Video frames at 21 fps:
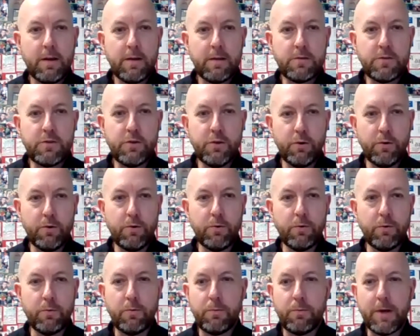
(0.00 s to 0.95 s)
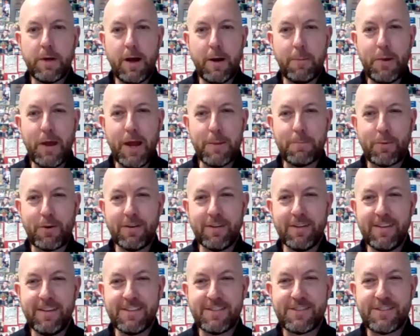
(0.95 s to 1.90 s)
to a
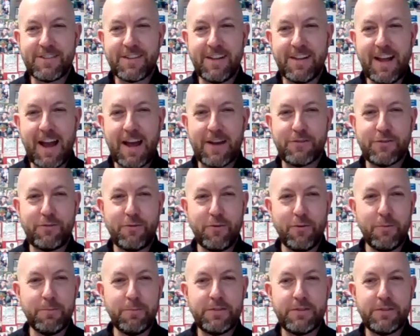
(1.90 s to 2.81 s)
paperless classroom.